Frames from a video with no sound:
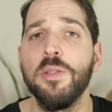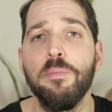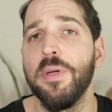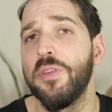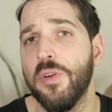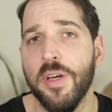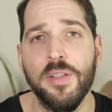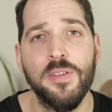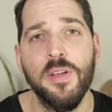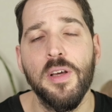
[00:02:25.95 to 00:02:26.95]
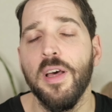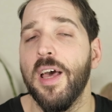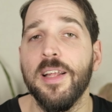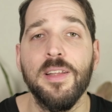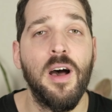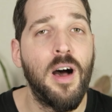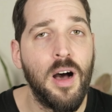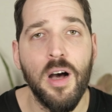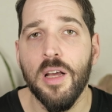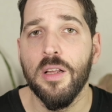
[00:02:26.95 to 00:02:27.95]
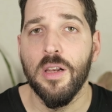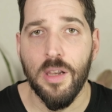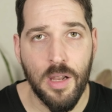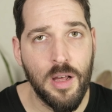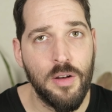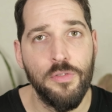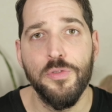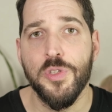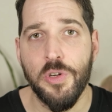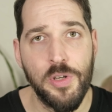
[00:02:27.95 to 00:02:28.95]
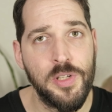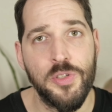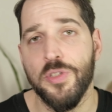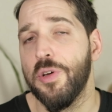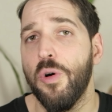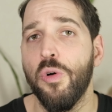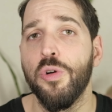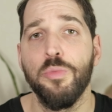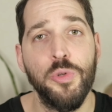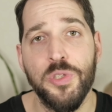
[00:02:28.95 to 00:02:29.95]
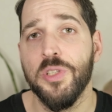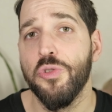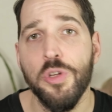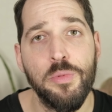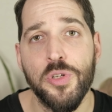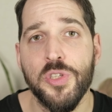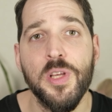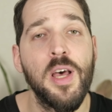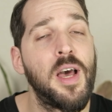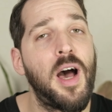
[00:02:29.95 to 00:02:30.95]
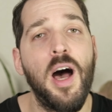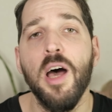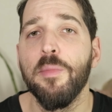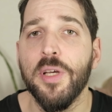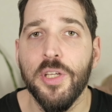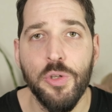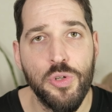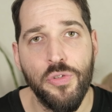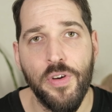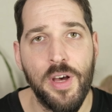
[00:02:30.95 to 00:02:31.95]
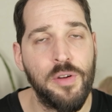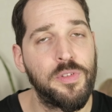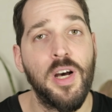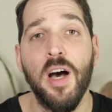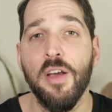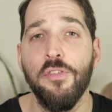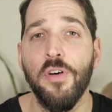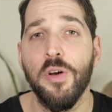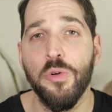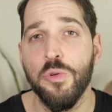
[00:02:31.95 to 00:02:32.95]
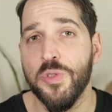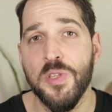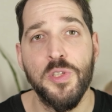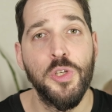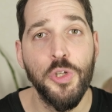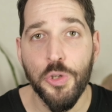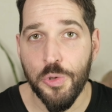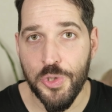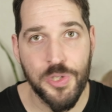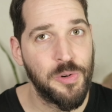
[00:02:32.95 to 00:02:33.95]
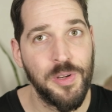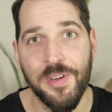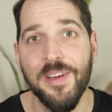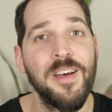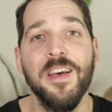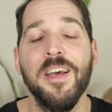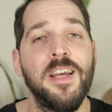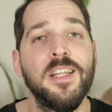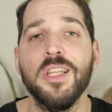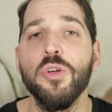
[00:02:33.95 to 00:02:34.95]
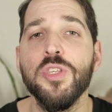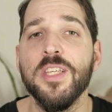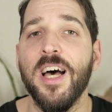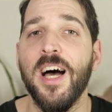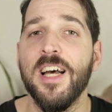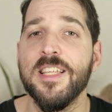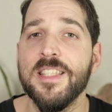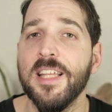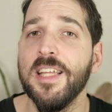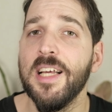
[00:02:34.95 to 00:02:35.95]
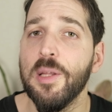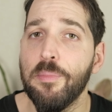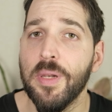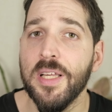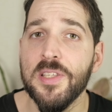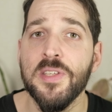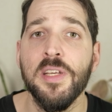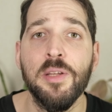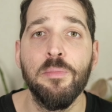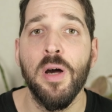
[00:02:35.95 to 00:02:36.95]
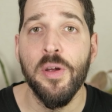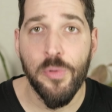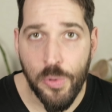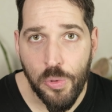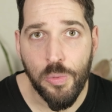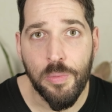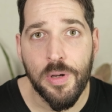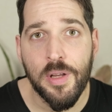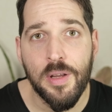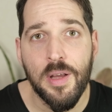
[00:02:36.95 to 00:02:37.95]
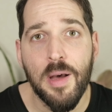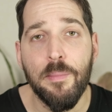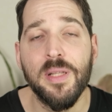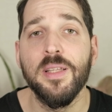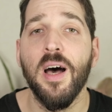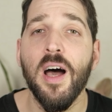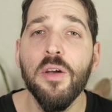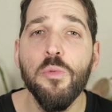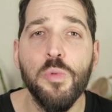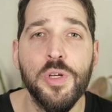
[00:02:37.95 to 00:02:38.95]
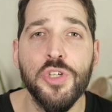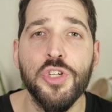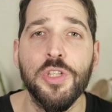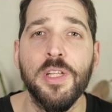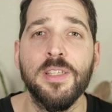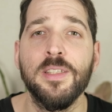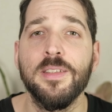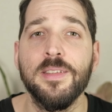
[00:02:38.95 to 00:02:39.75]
the bitrate. And I love screens on music streamers. I'm a huge fan of the Hi-Fi Rose's huge screen. It looks aesthetically pleasing in my room, but I wish that,